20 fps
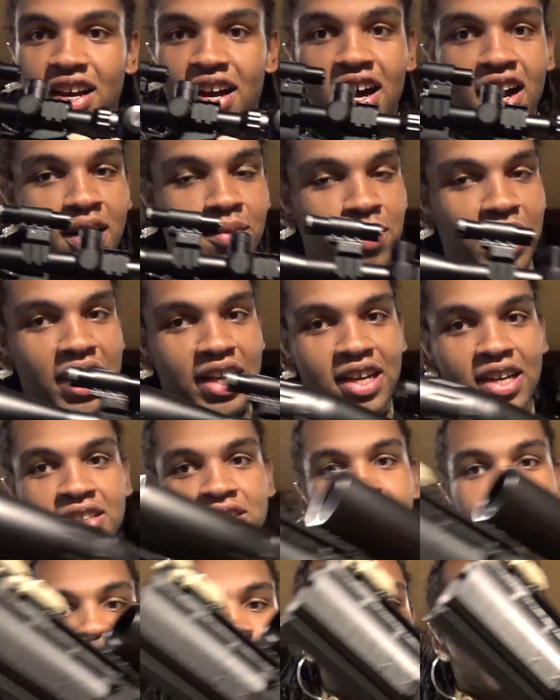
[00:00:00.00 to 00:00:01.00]
I
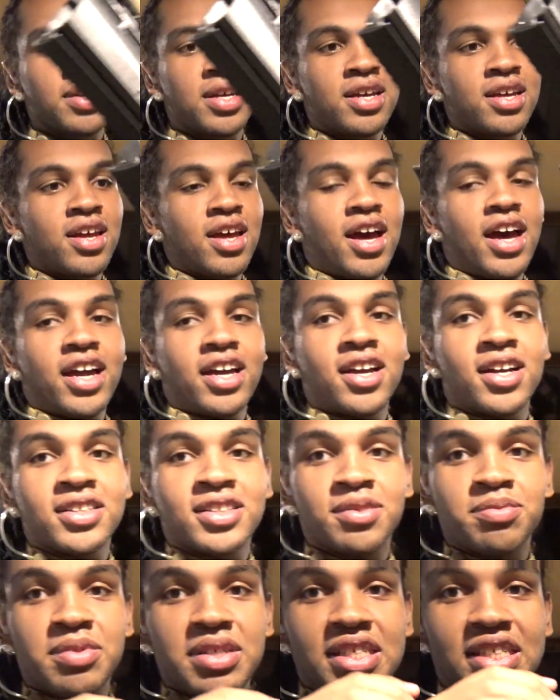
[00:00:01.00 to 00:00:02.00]
custom
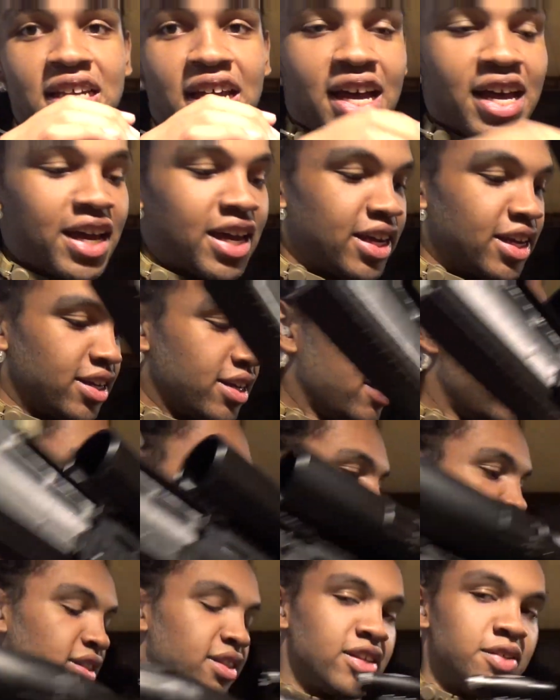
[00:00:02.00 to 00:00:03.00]
designed
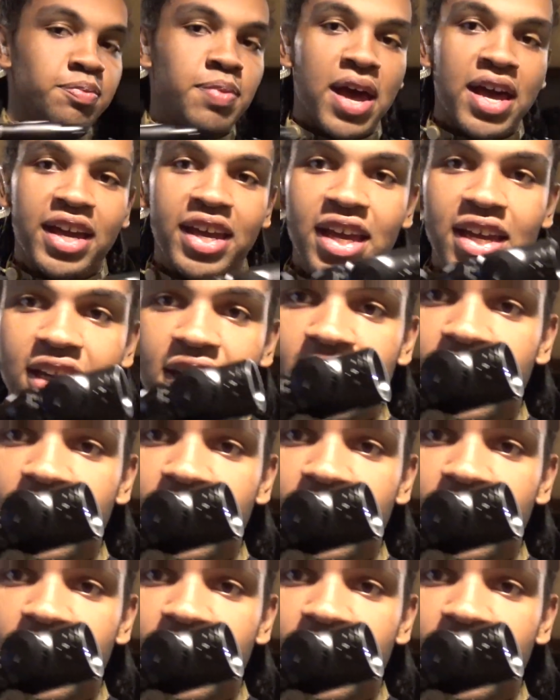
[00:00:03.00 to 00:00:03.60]
this back end